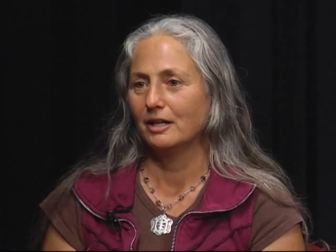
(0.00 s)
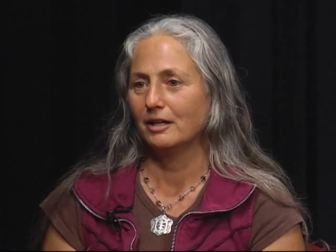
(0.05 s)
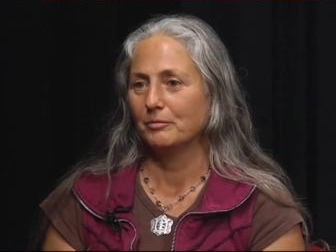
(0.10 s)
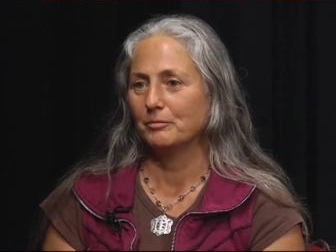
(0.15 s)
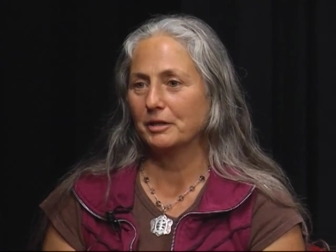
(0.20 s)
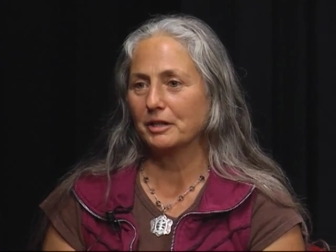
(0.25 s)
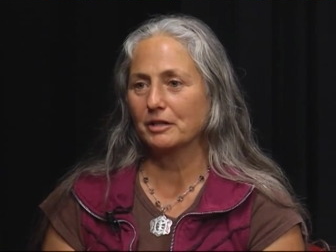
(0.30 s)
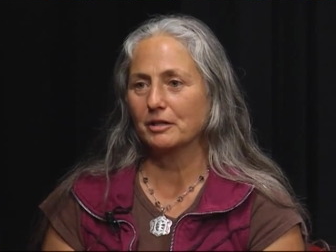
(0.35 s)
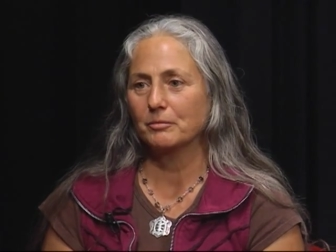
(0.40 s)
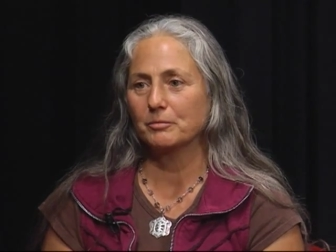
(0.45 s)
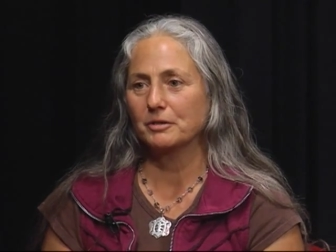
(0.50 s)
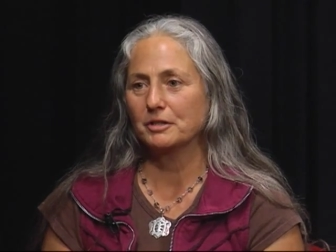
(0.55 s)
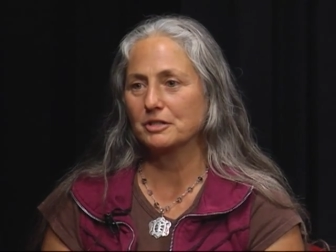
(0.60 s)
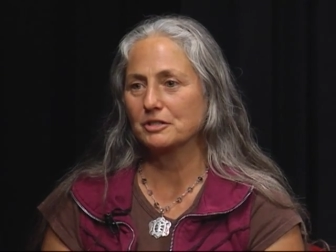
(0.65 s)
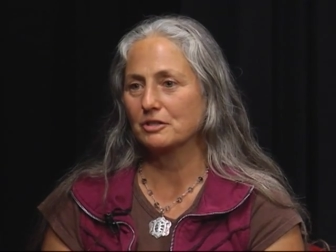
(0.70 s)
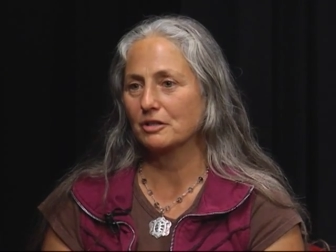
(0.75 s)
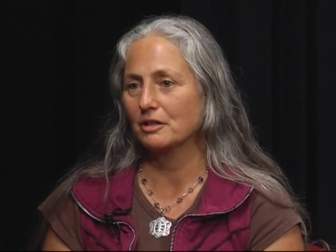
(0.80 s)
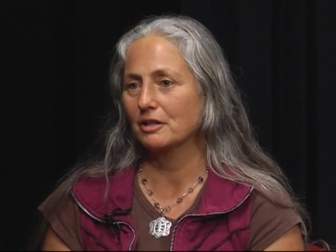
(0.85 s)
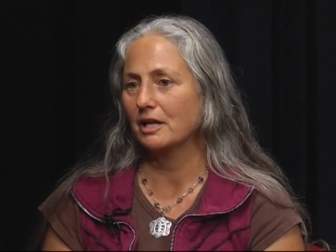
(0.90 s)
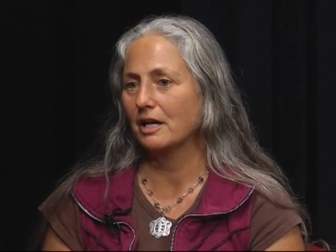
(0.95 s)
big companies
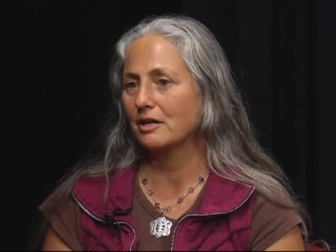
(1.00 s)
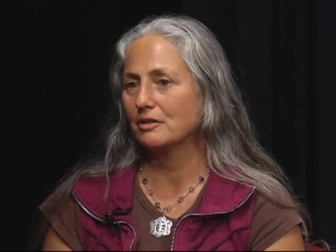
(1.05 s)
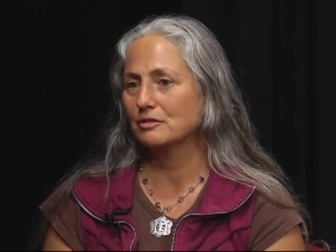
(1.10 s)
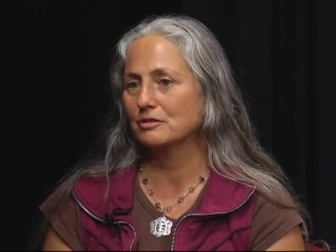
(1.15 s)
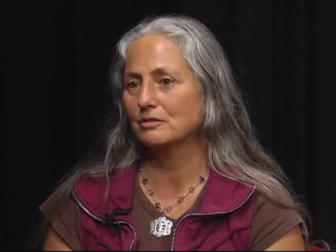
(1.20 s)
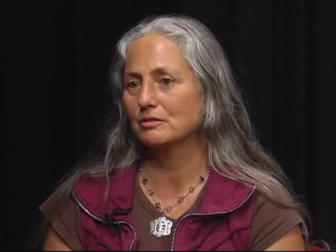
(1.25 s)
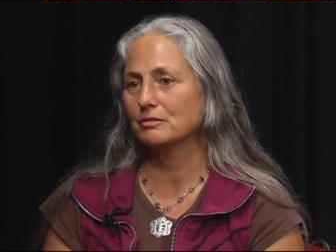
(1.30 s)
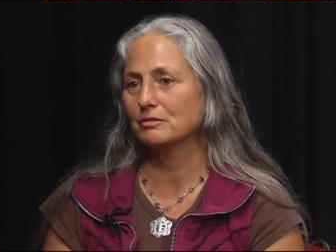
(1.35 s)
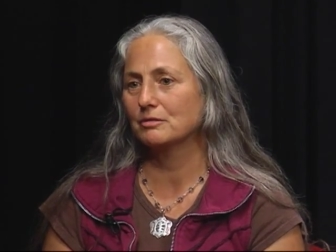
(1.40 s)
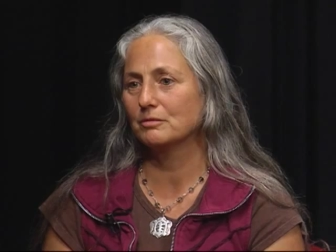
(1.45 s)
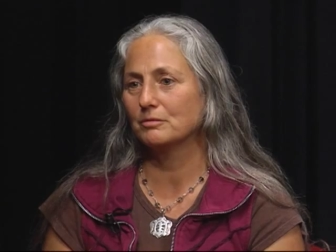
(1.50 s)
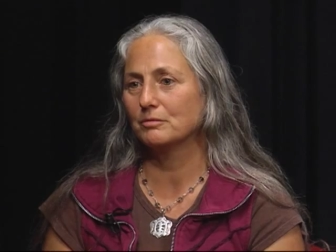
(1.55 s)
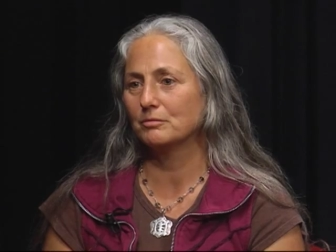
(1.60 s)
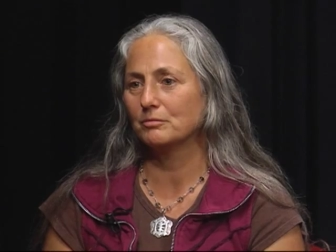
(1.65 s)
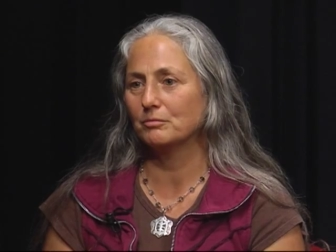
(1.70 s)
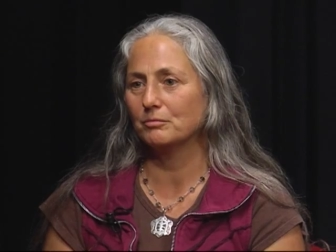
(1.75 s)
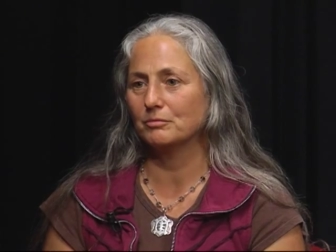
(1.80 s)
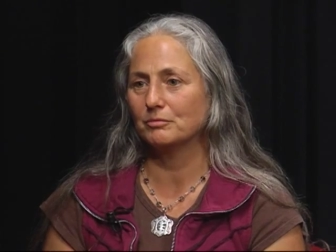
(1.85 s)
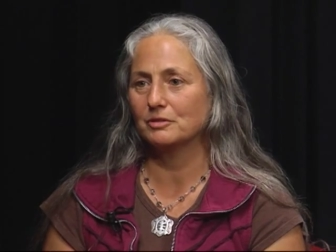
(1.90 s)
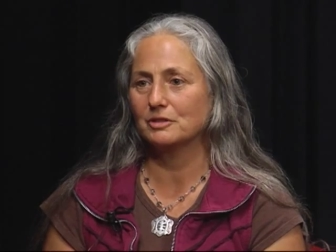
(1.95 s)
are allowed
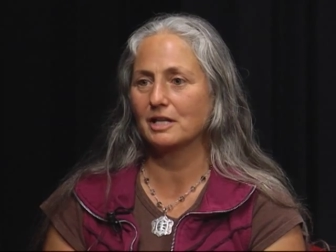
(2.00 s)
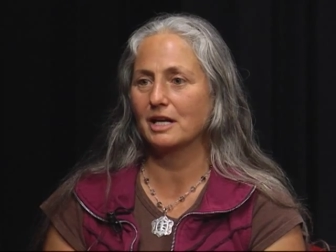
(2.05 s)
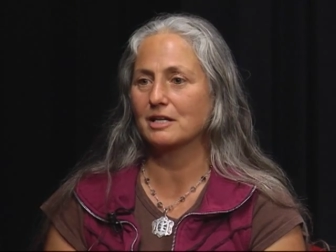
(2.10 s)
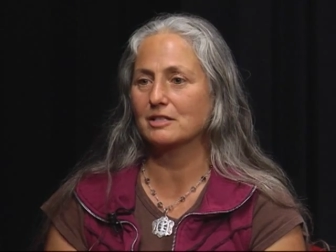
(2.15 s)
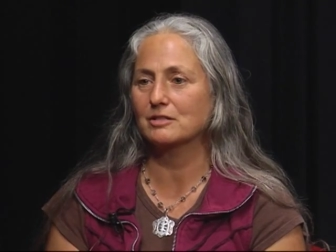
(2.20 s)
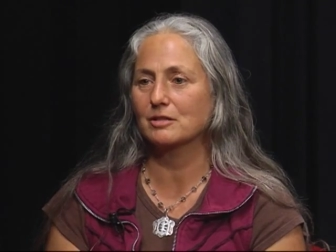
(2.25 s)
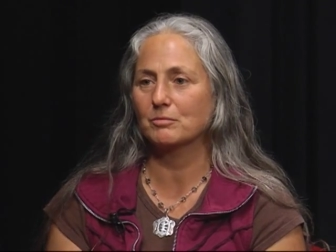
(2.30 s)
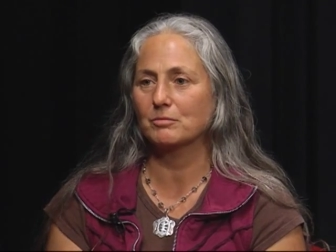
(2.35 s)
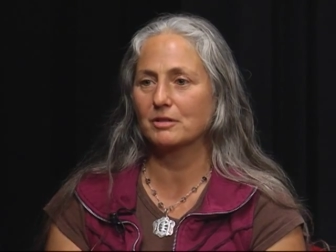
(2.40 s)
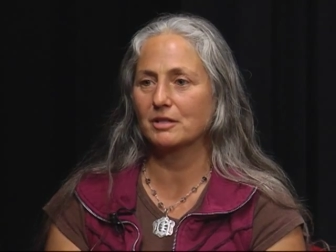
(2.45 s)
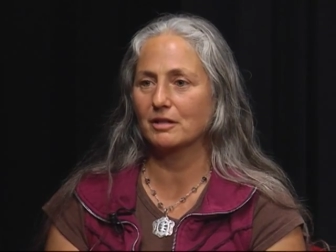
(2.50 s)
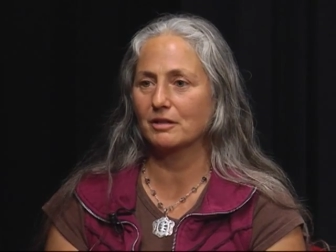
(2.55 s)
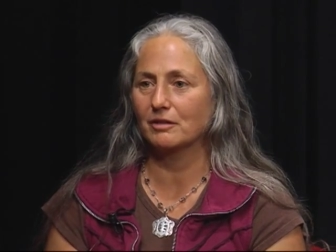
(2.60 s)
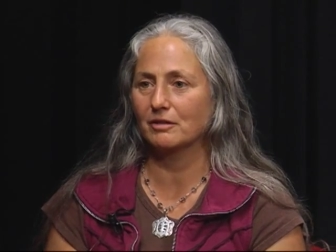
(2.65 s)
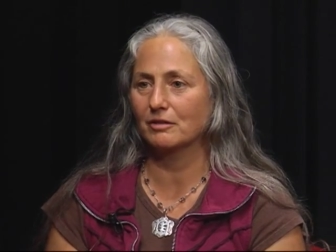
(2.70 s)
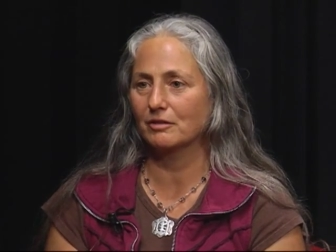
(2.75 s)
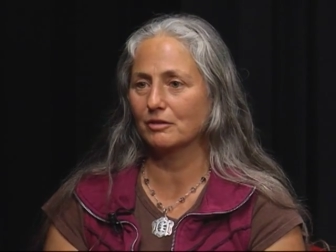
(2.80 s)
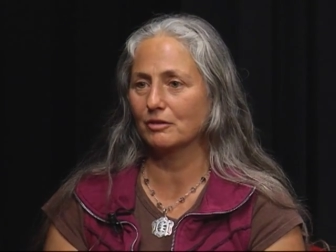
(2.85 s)
to take something,